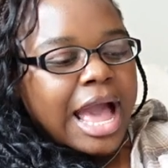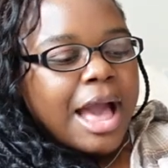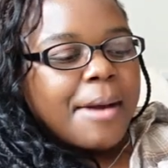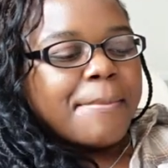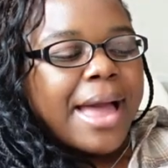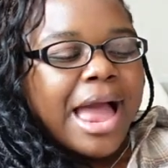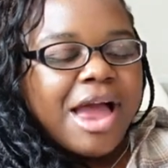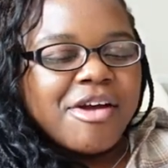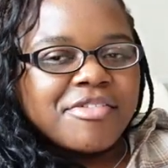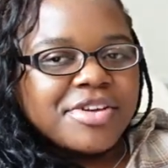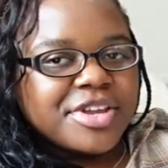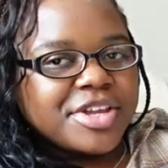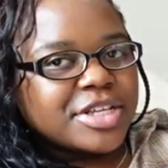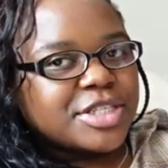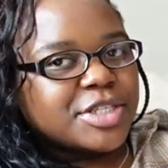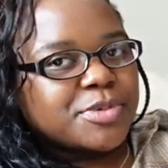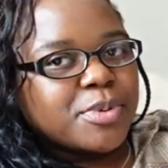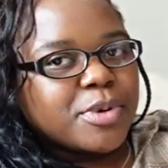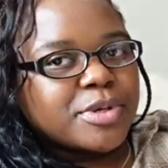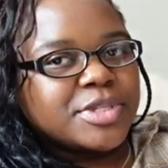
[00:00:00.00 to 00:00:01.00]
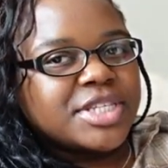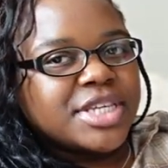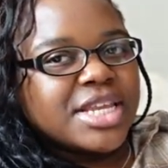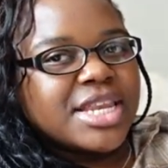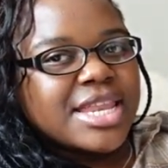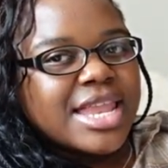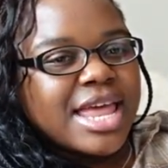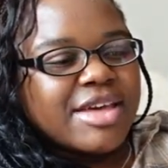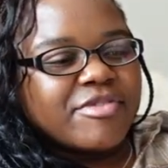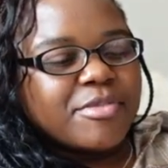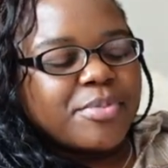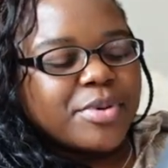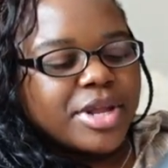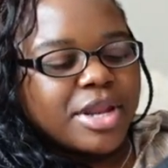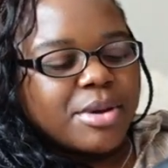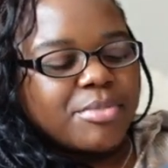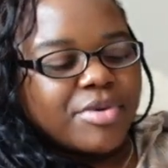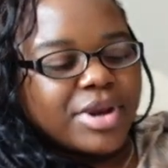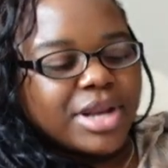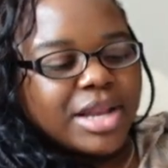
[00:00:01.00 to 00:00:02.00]
Apparently you're supposed to never put
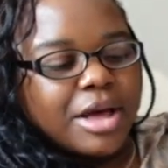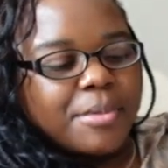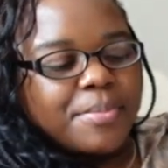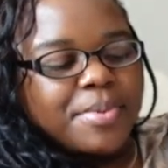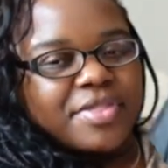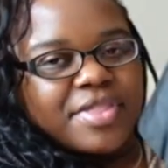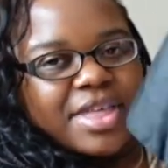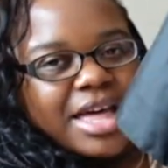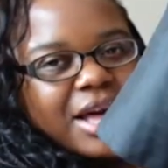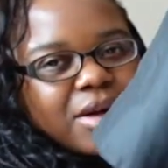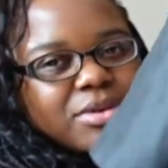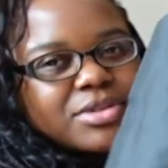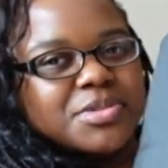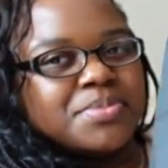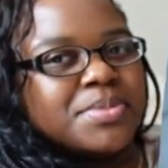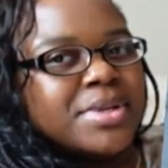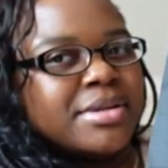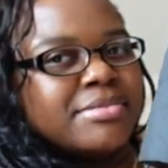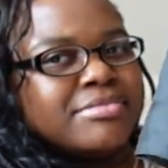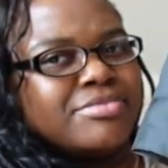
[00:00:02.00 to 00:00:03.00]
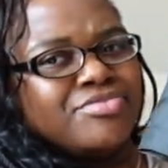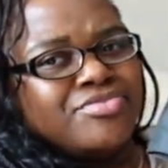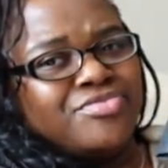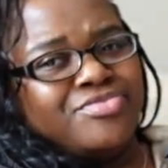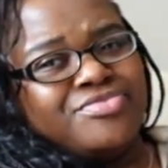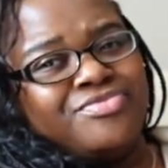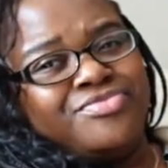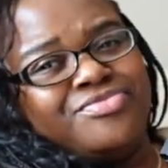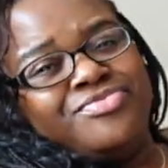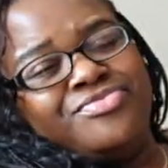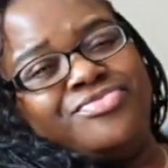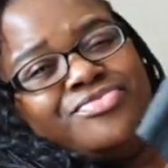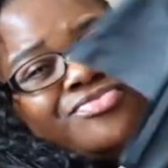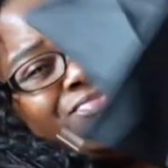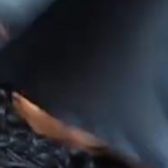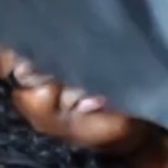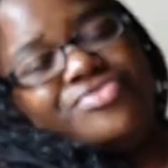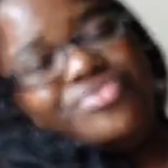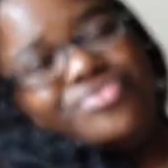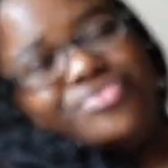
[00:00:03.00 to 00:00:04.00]
an umbrella up in the house, but
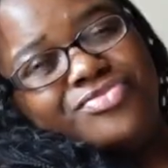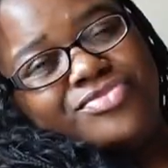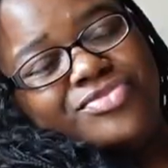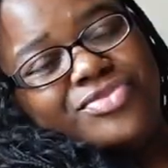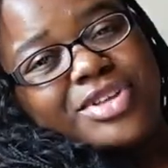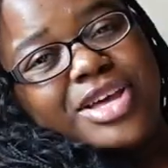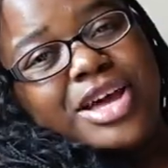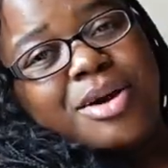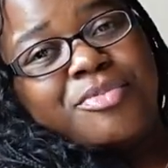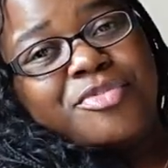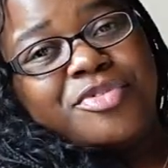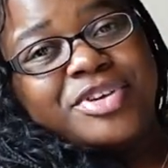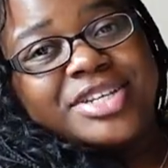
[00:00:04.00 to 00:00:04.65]
I'm